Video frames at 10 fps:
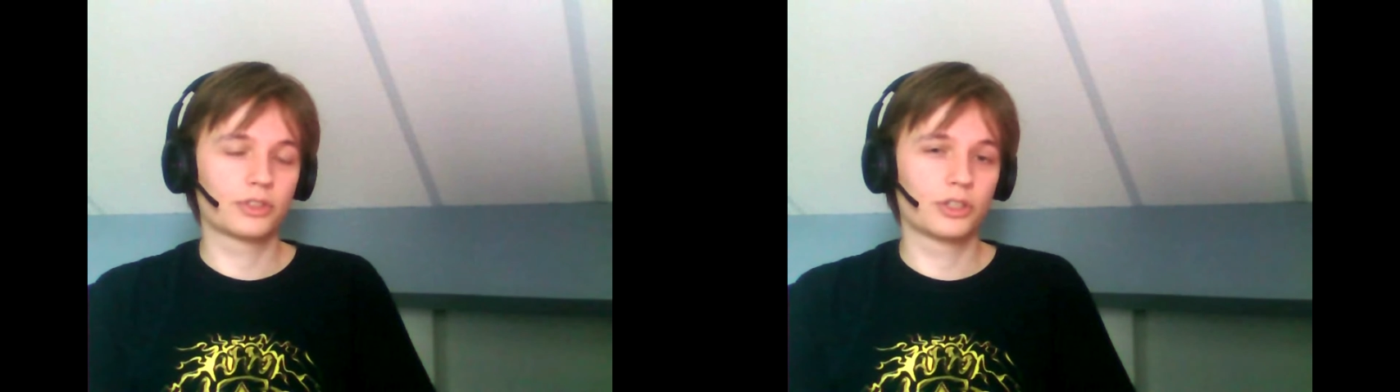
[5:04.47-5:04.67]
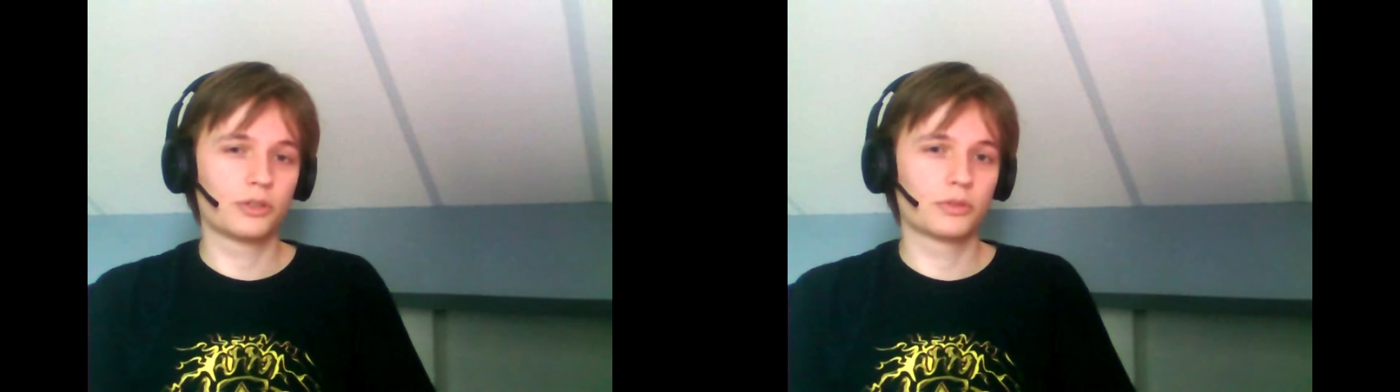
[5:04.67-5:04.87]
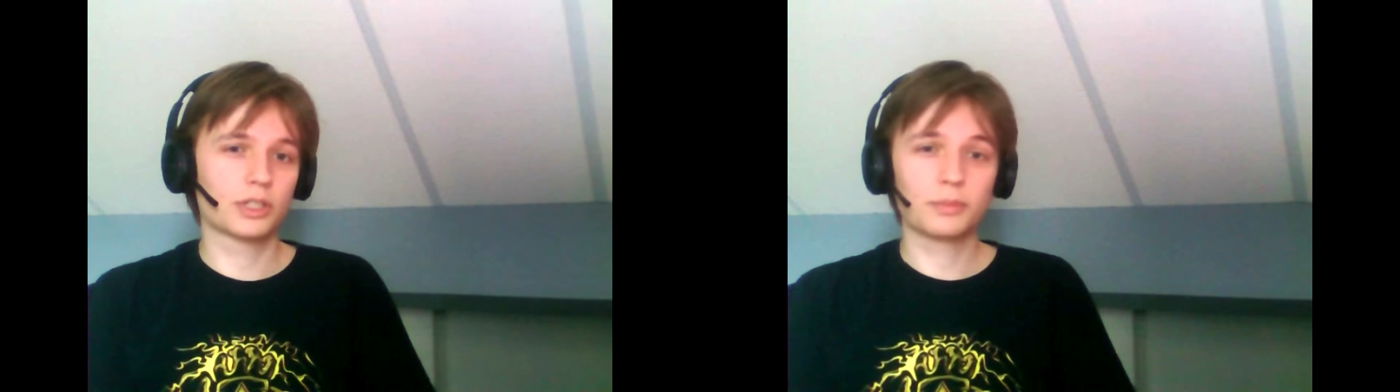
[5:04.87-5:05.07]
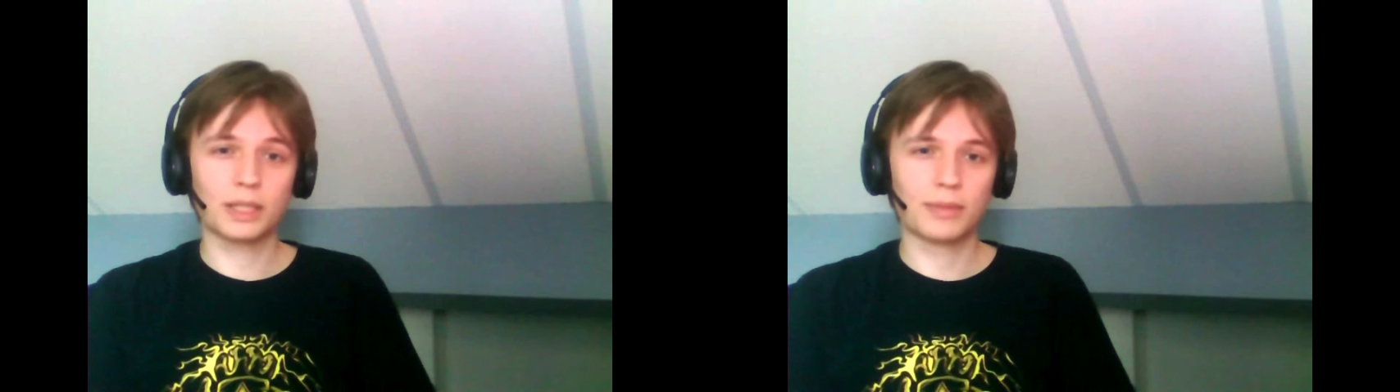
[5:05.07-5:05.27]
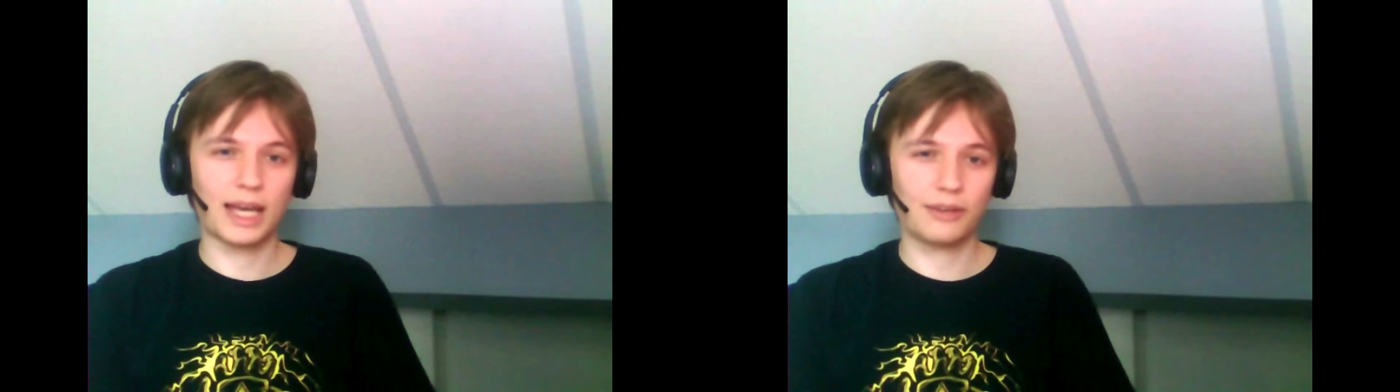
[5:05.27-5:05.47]
so
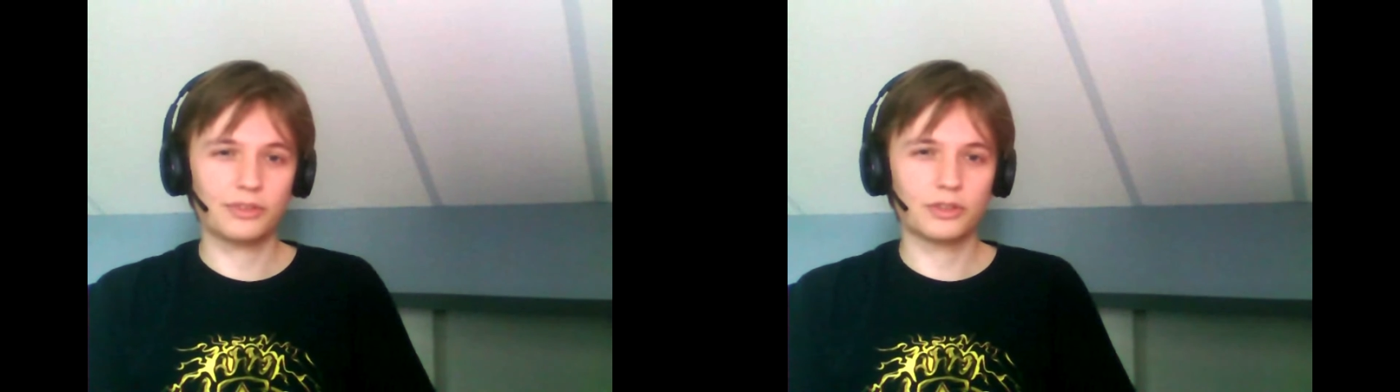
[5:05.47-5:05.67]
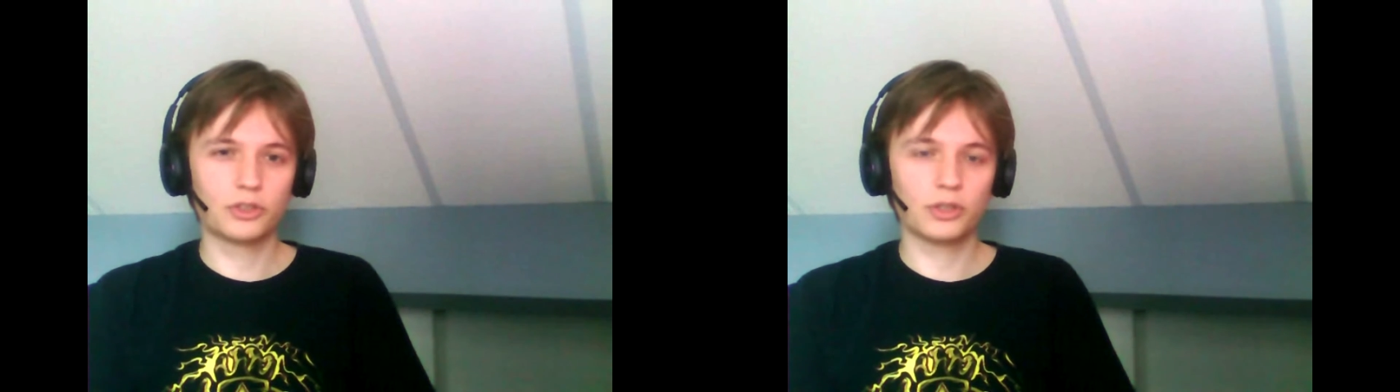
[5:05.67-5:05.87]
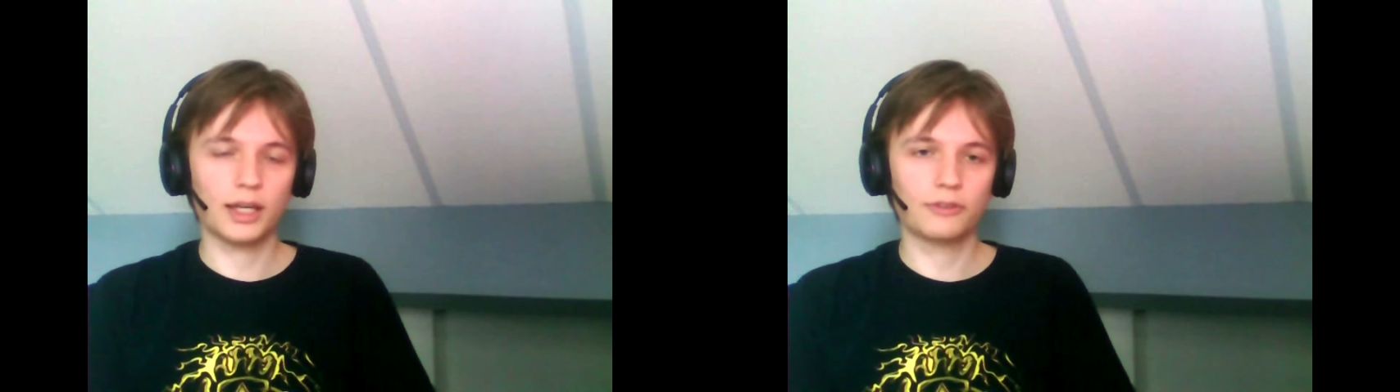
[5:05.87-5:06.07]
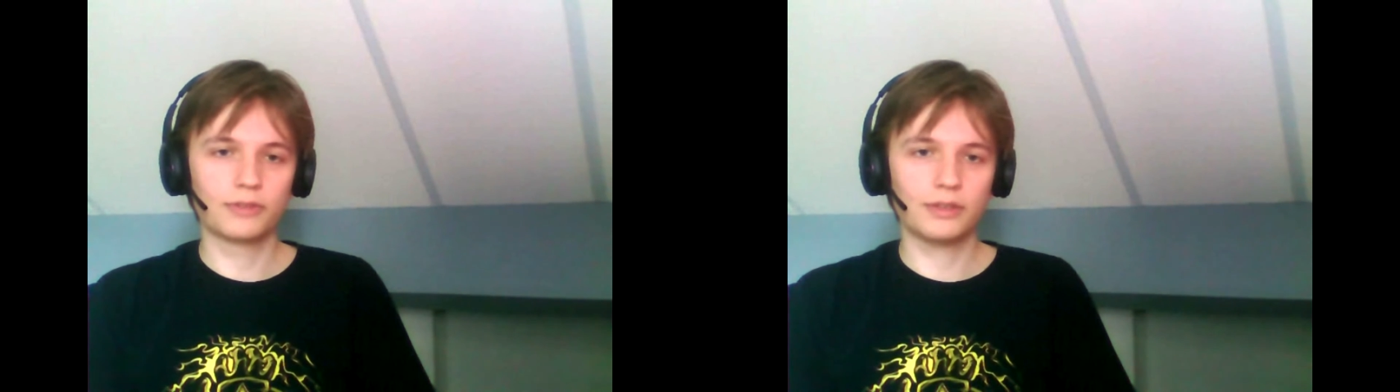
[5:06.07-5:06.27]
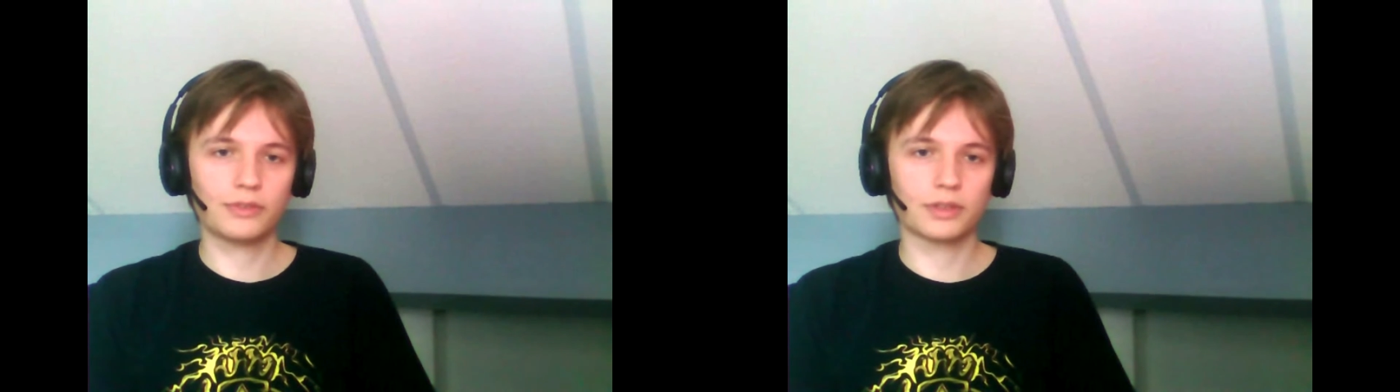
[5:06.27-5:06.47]
sometime after July
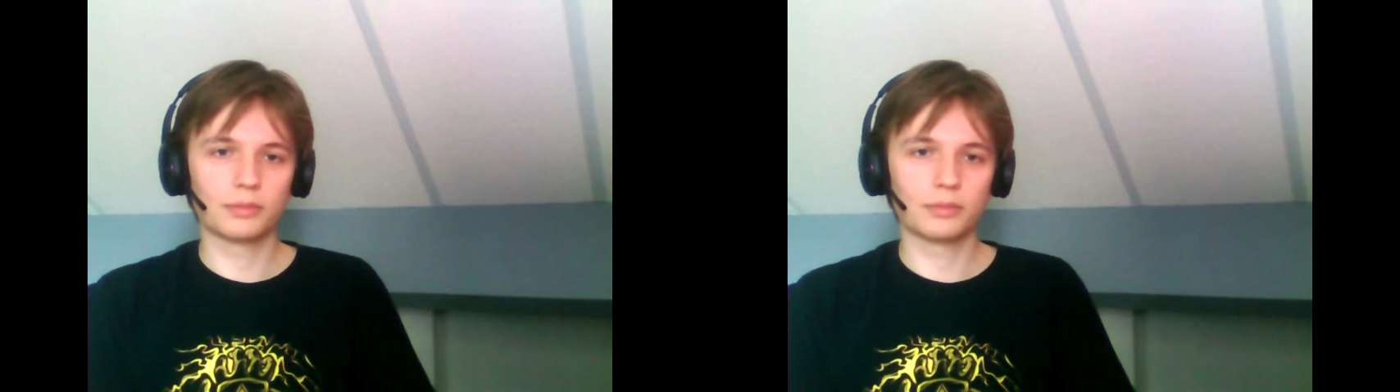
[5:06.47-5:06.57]
5th,